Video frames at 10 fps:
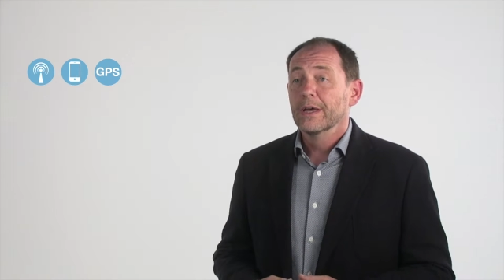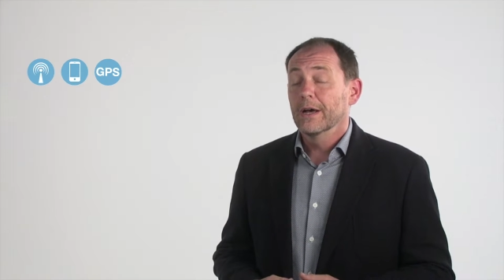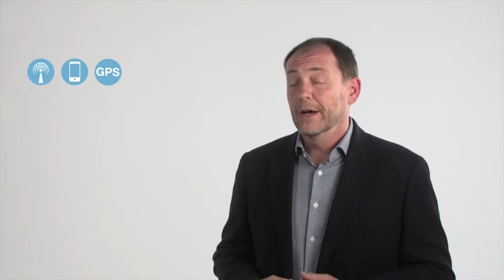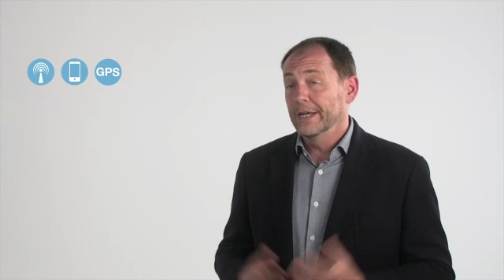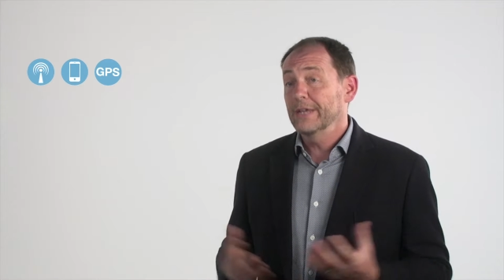
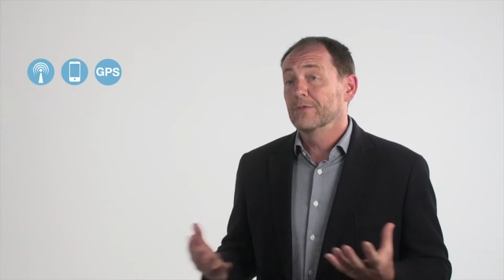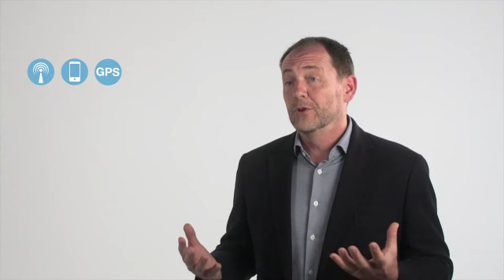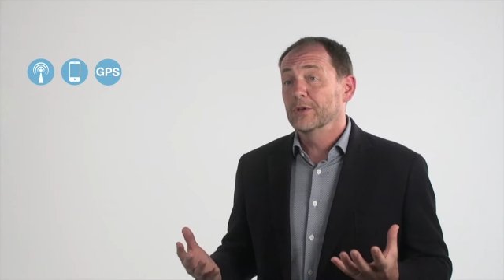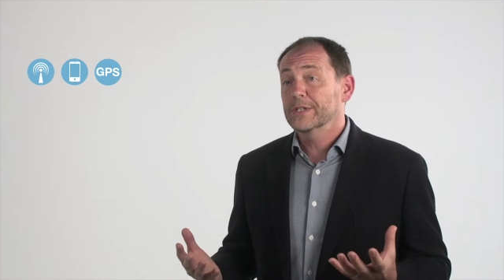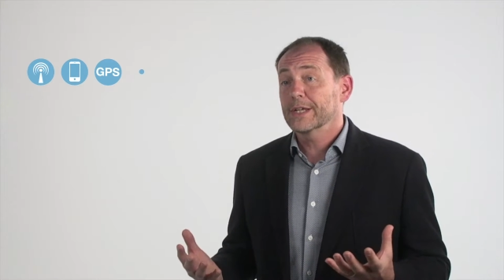and even
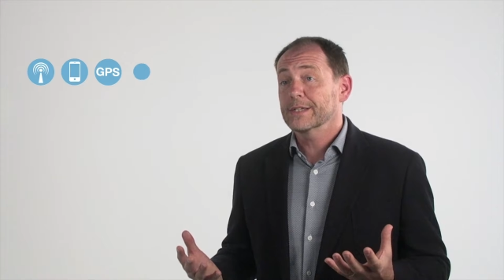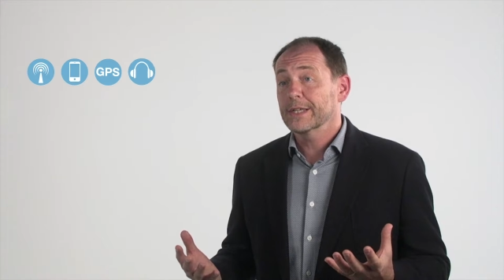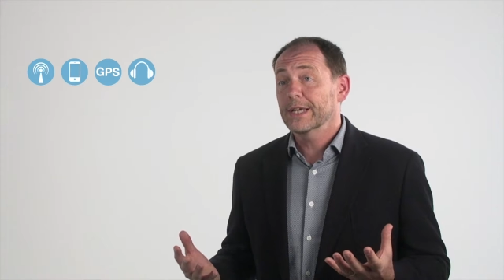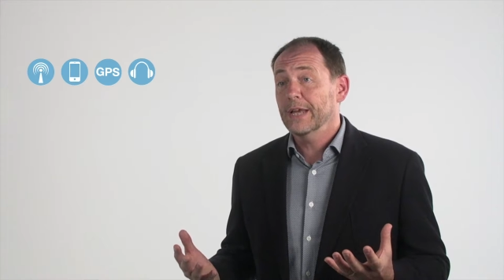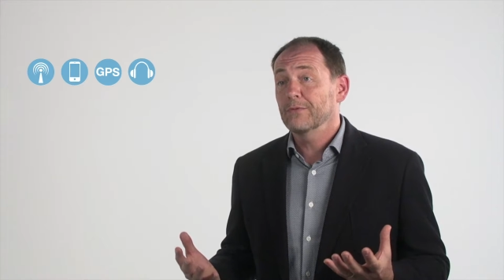
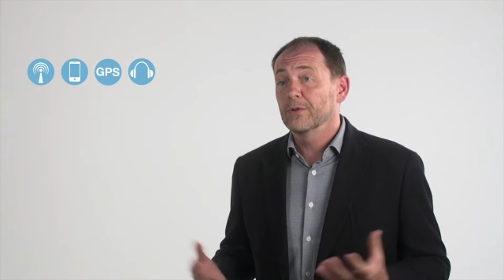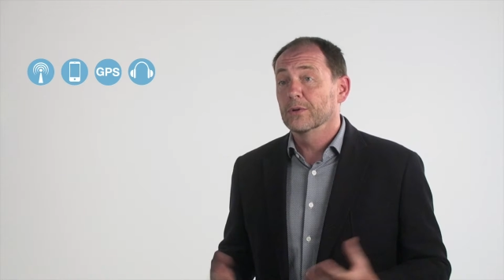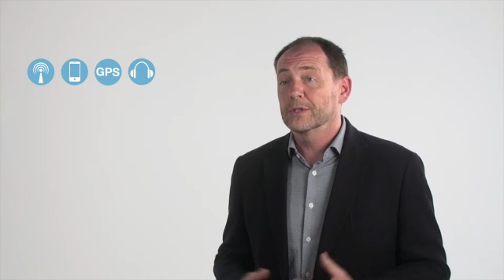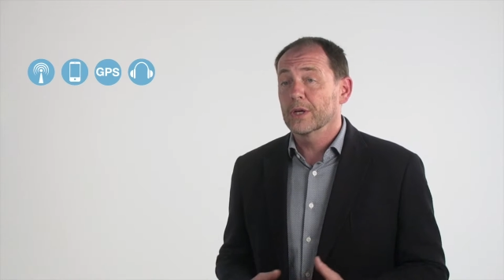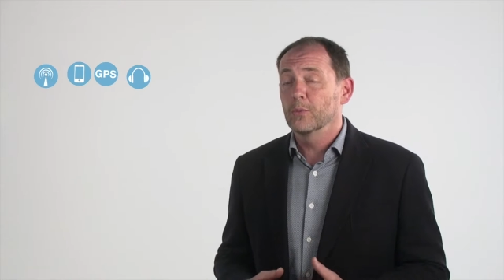noise-cancelling
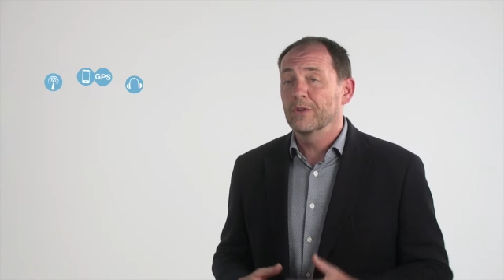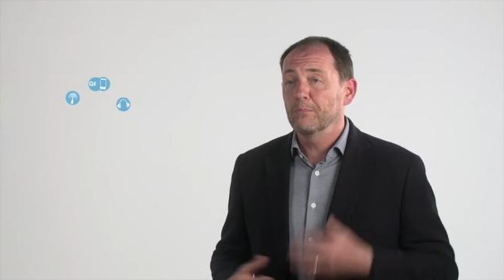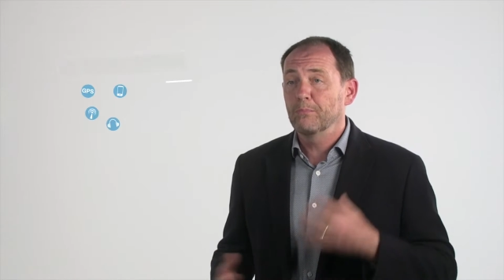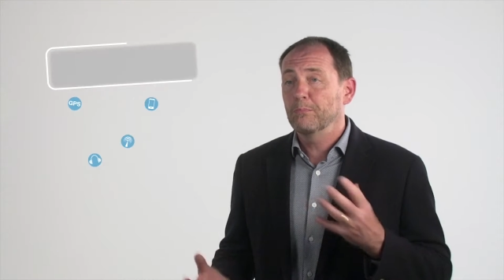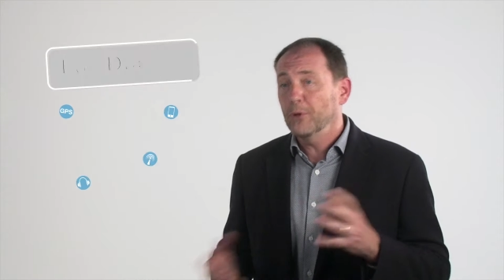headphones, and we've
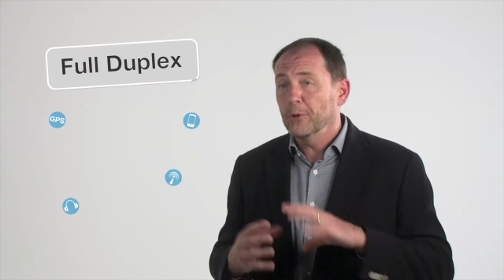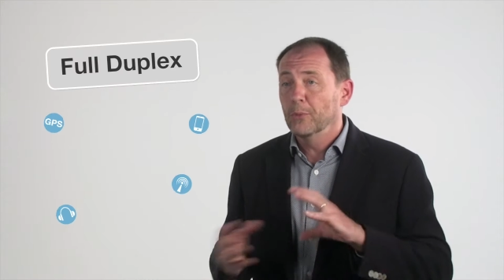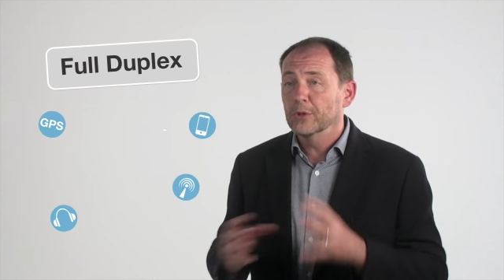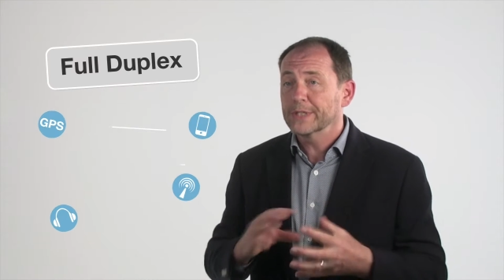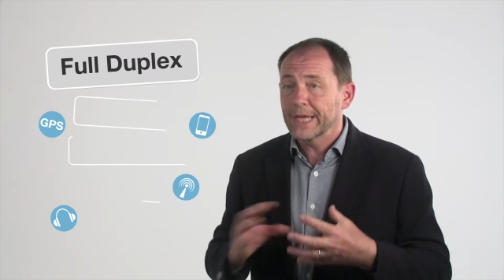put
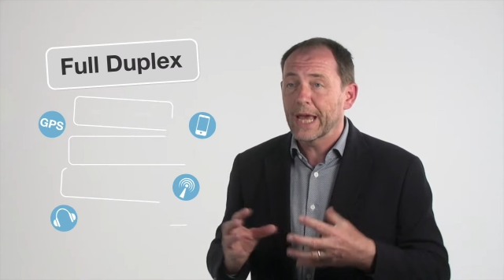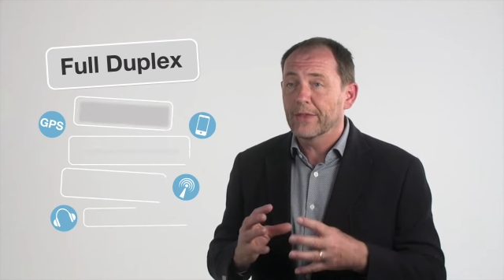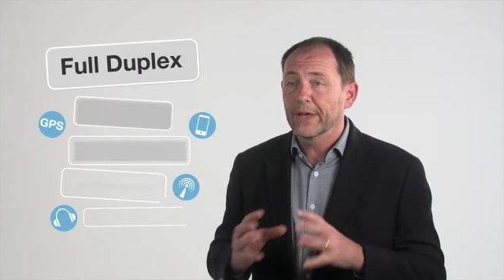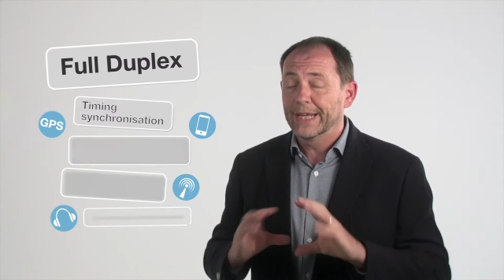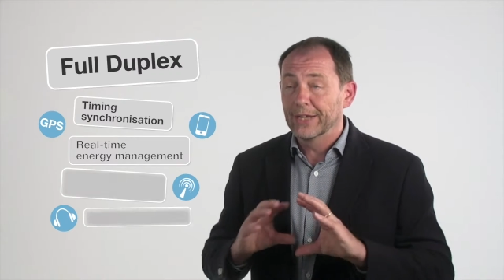them all
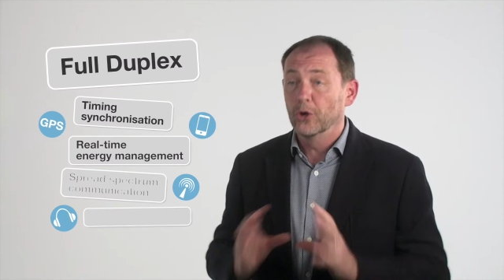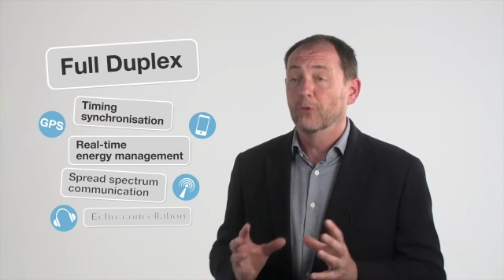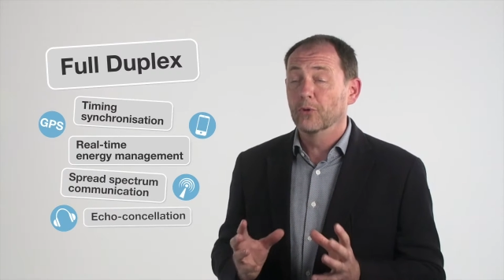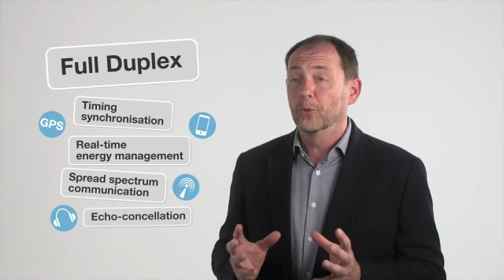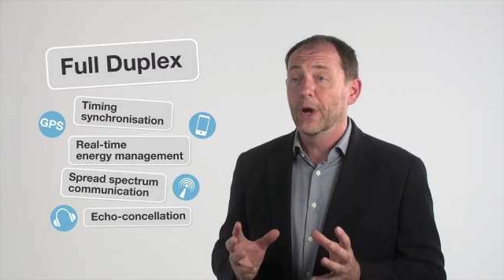together in a
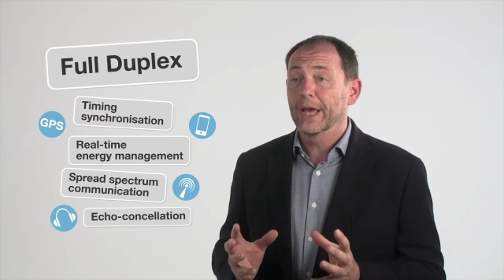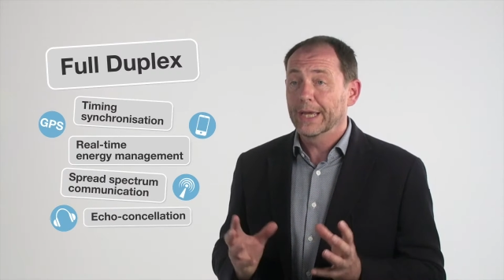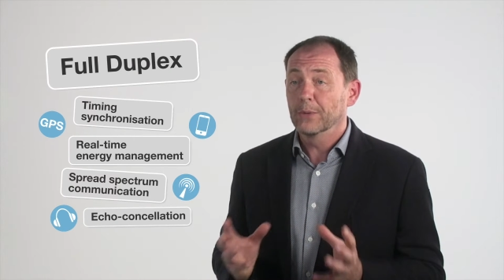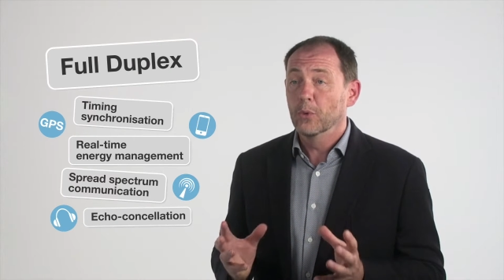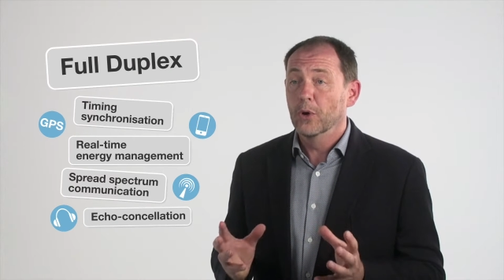novel way
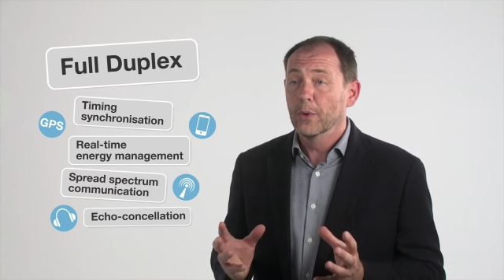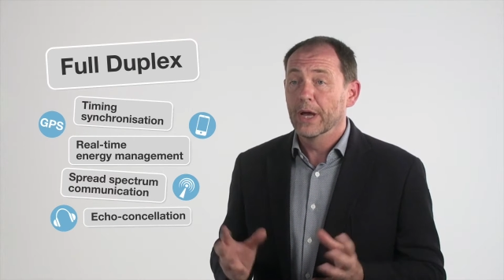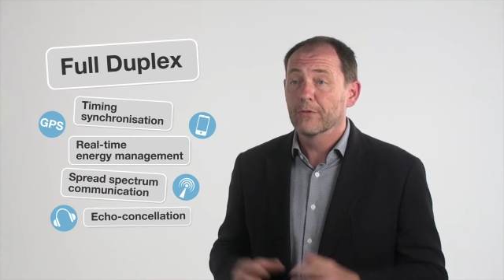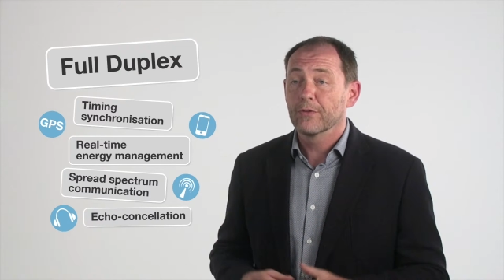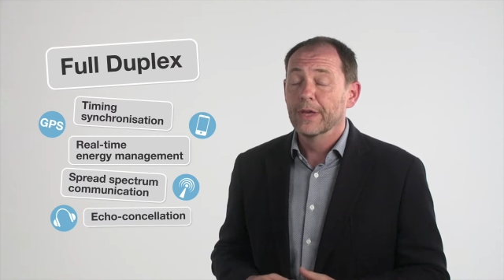in
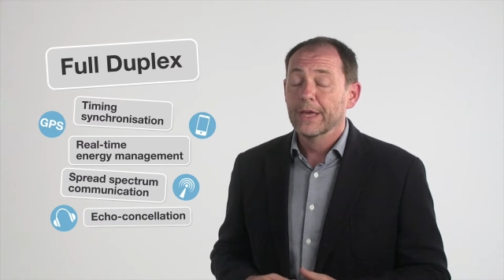WattWave.